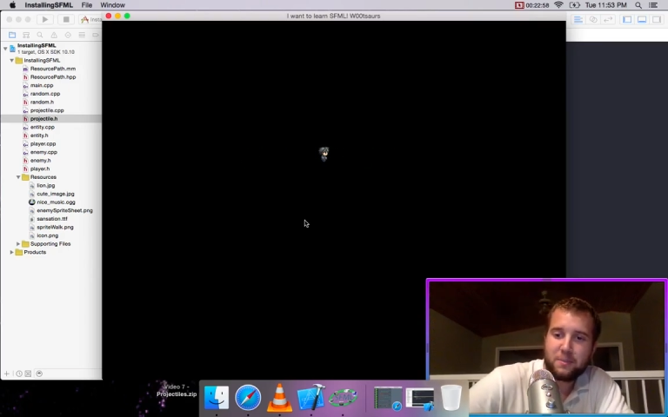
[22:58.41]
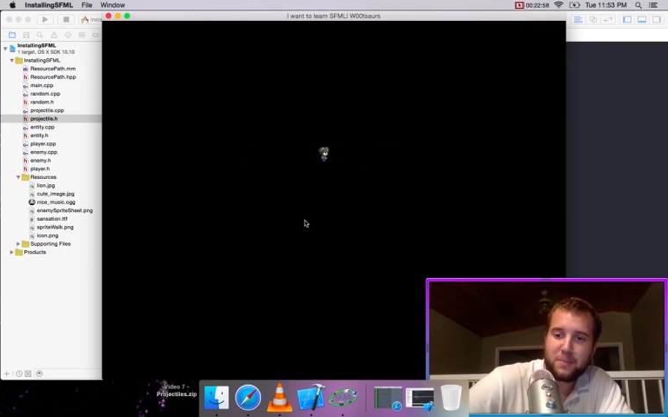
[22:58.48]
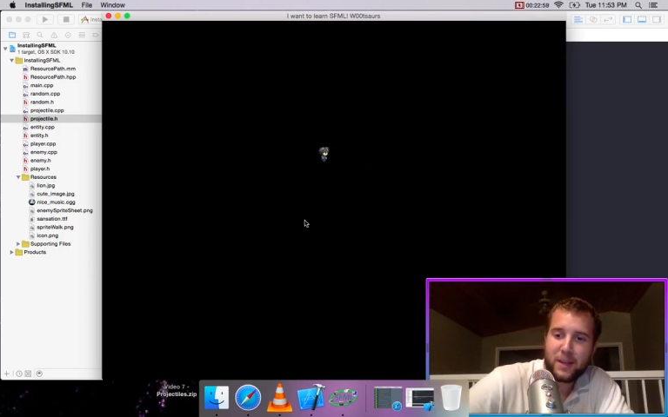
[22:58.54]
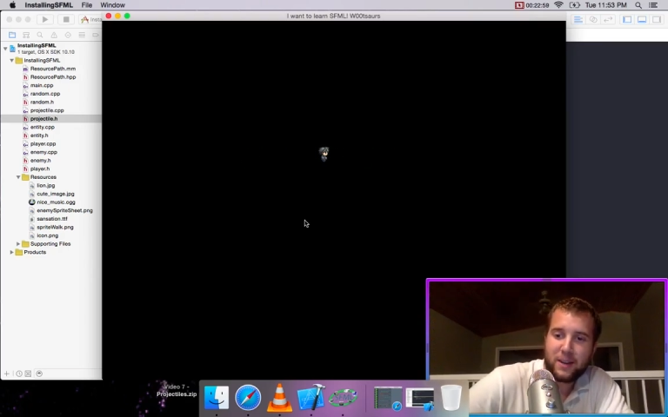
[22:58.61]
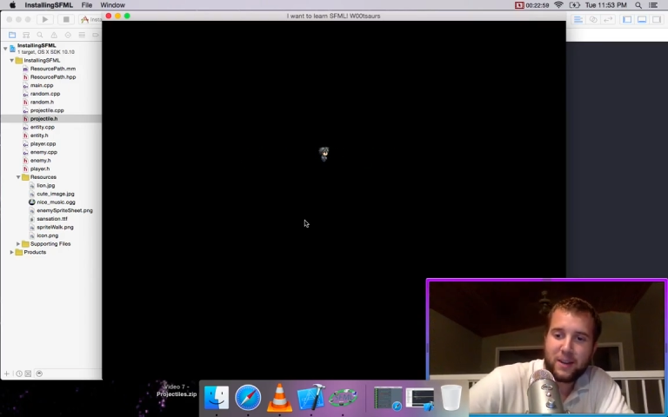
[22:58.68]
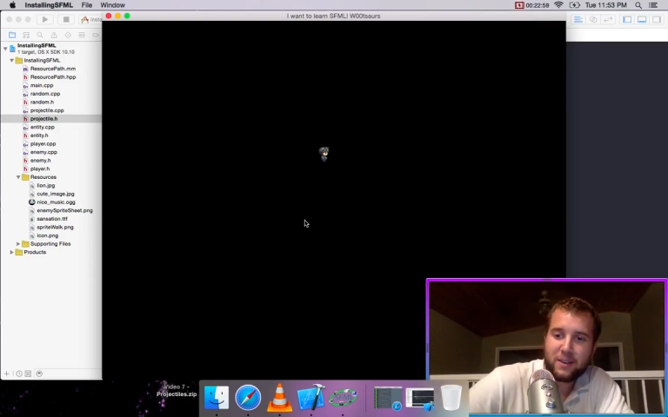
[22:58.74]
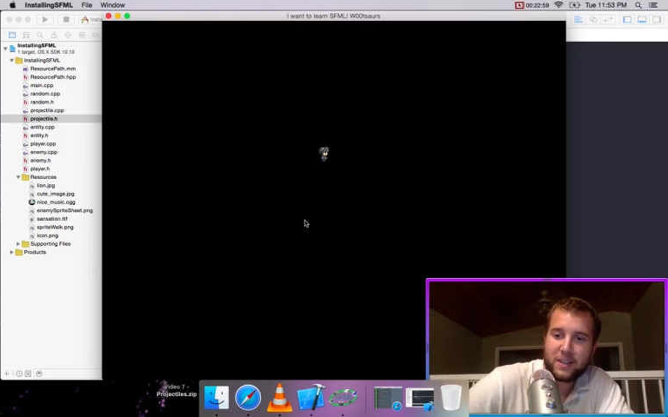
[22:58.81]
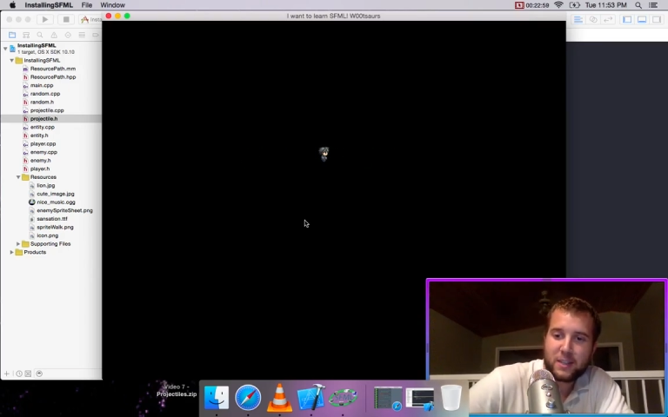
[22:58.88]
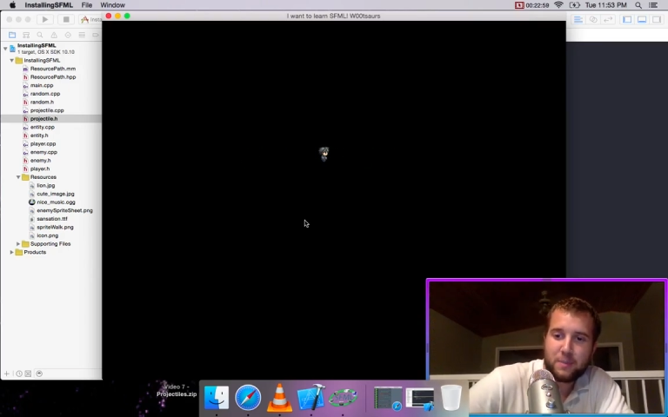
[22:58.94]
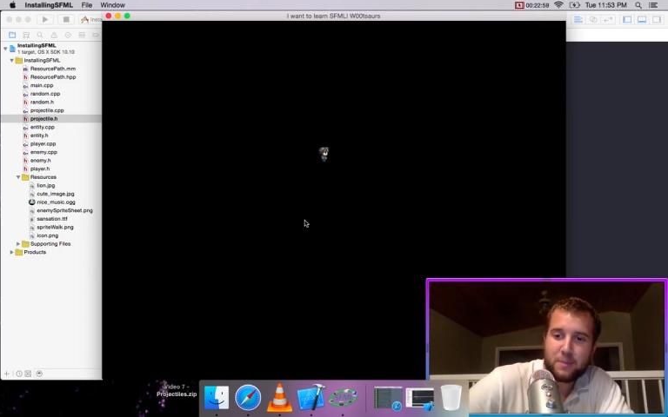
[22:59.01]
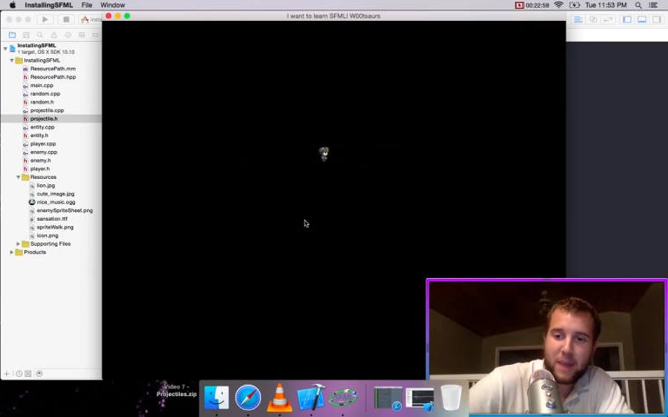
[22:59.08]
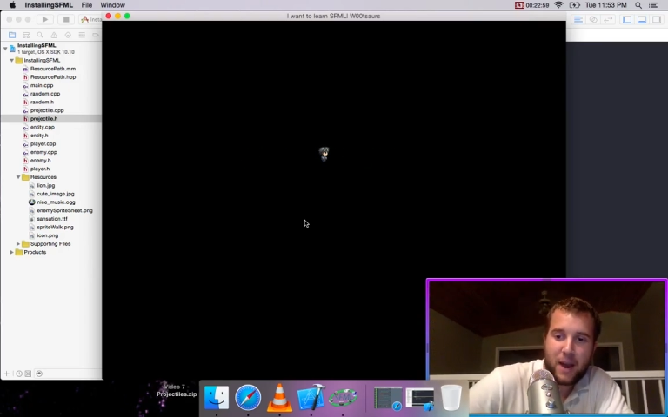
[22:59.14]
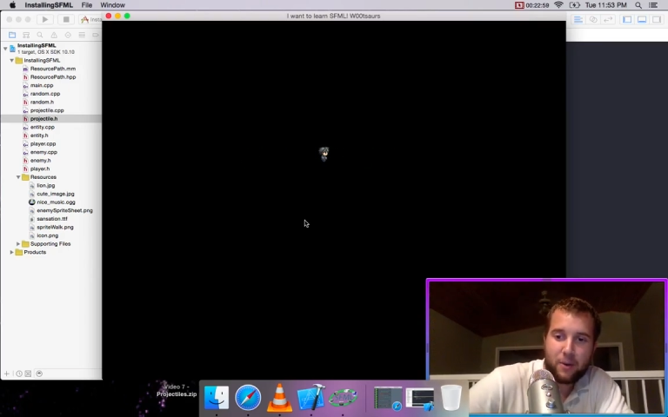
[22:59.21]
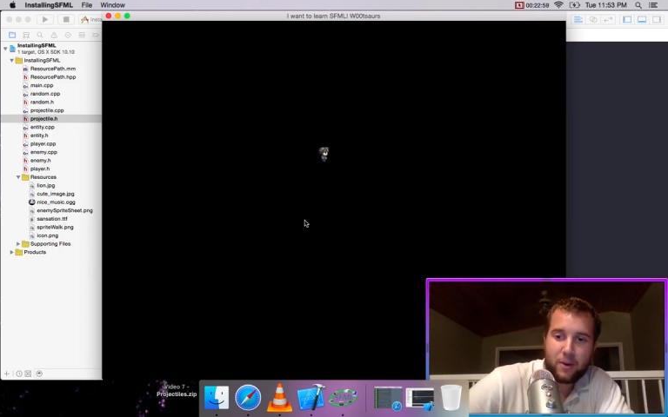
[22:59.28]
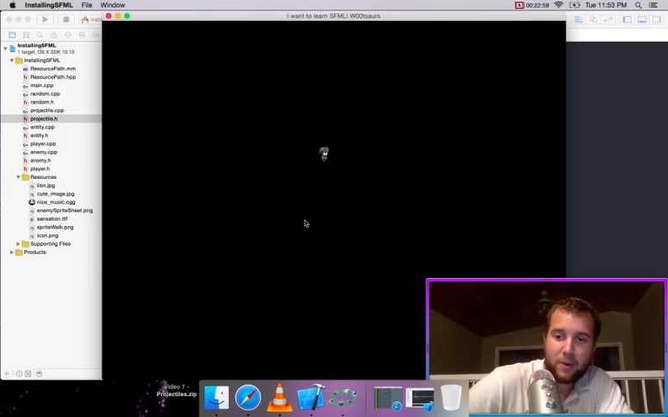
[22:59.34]
player gets a
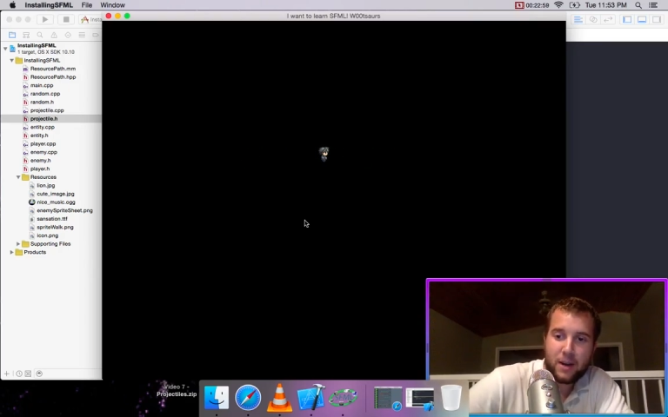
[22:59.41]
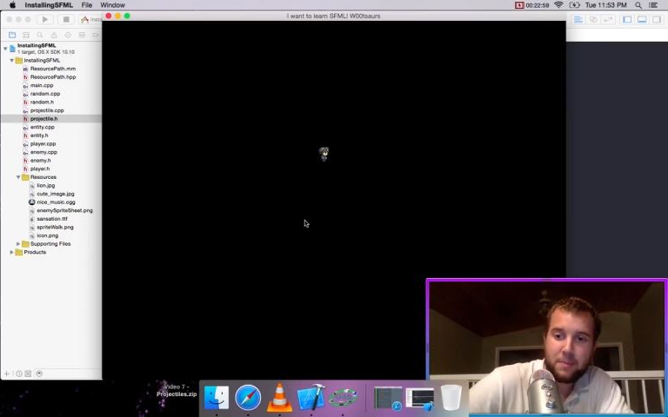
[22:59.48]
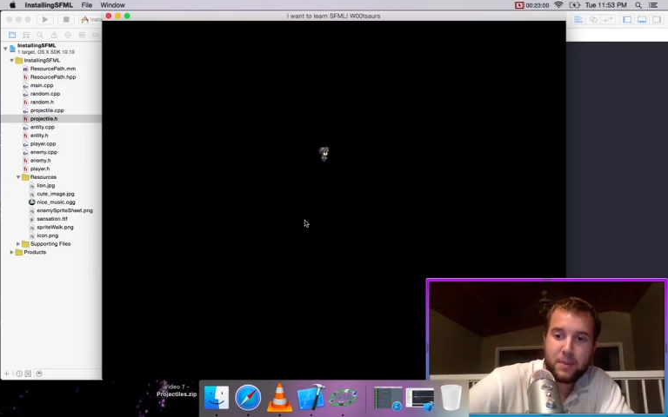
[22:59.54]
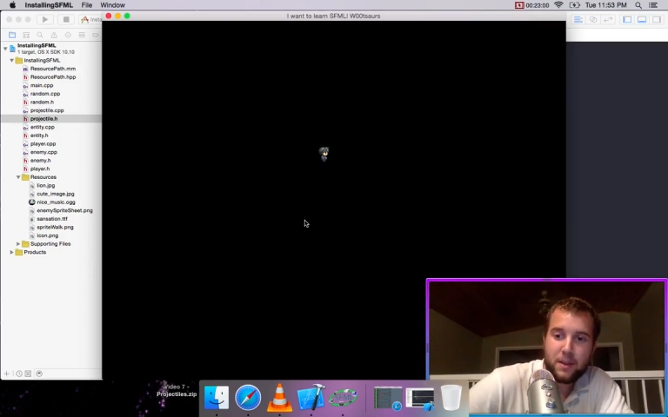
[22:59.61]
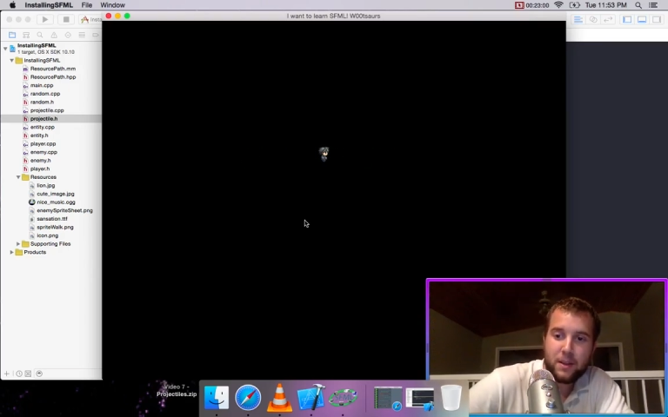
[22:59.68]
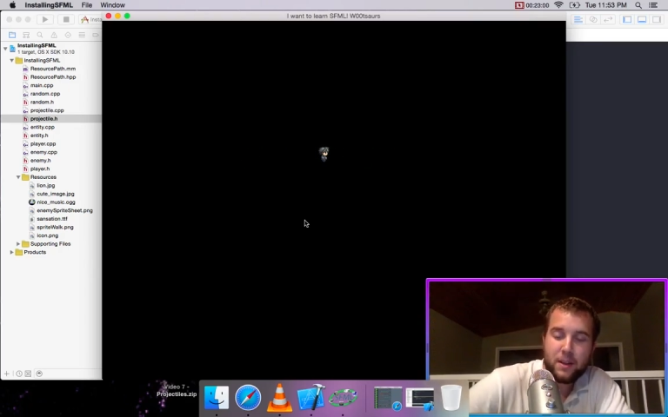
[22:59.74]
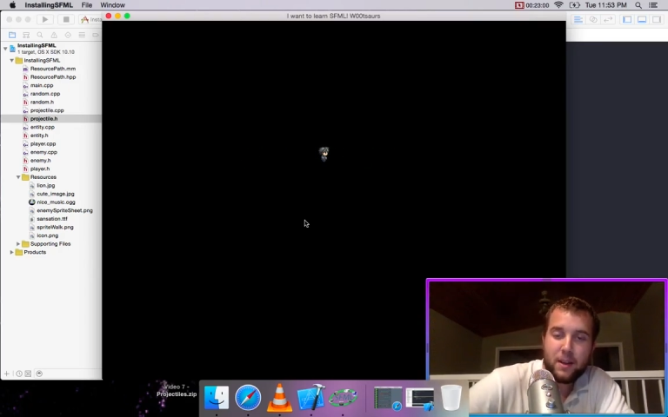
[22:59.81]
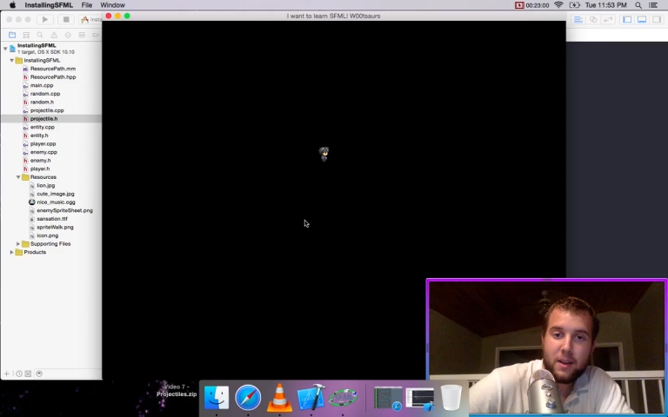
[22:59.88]
power up.